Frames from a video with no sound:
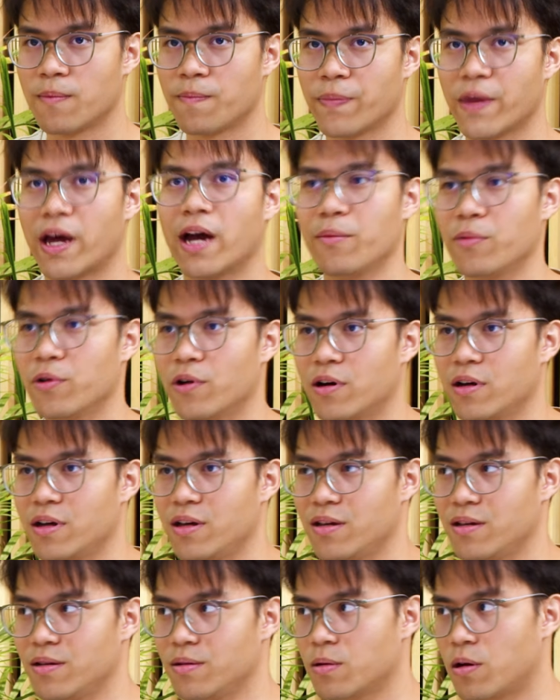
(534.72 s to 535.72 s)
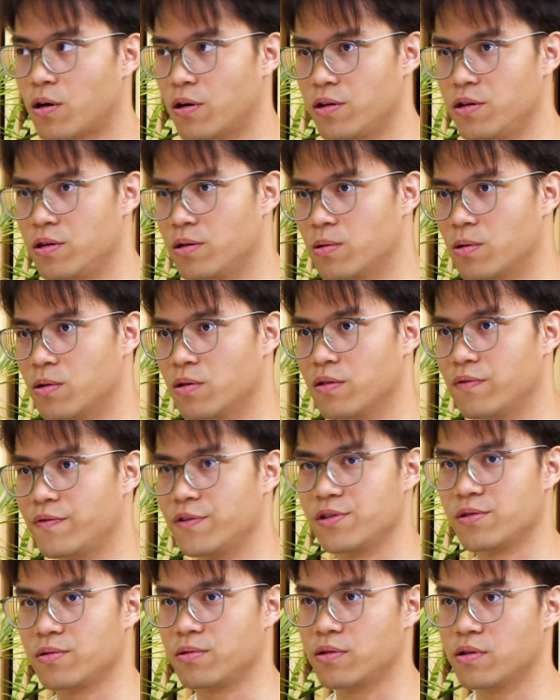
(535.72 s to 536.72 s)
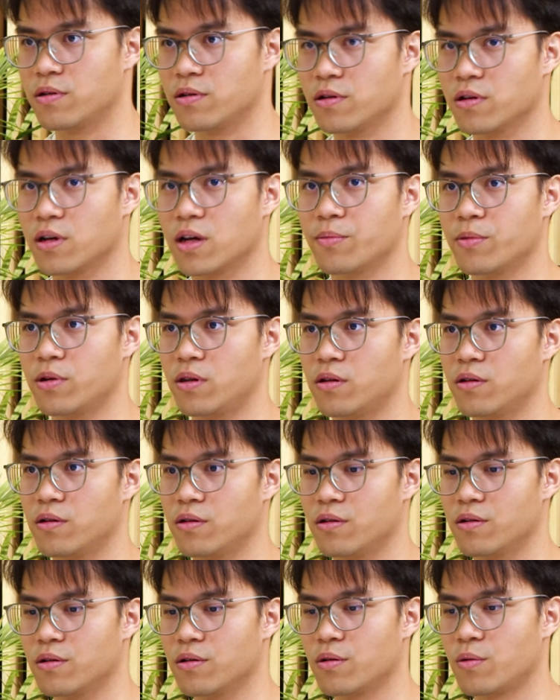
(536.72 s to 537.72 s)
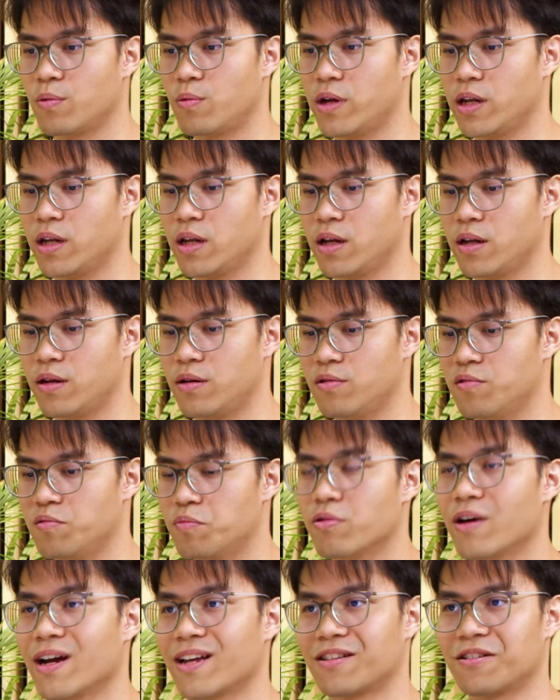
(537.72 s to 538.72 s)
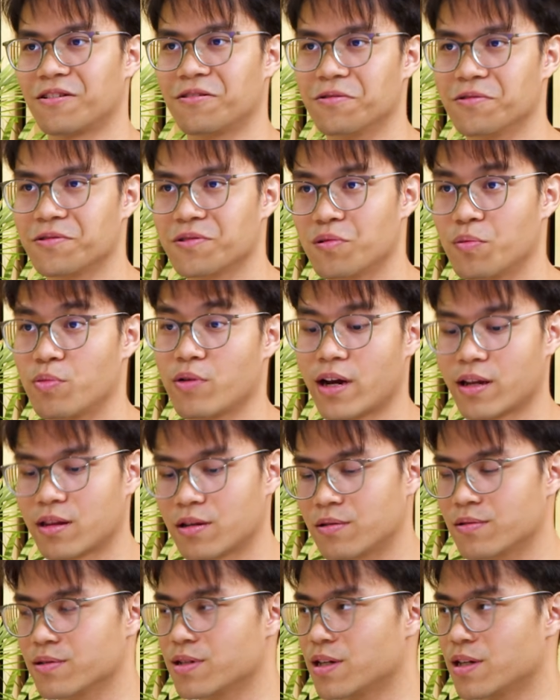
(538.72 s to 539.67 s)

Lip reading: I'm not a audio or a visual learner. I'm a learner when I do practical. So practical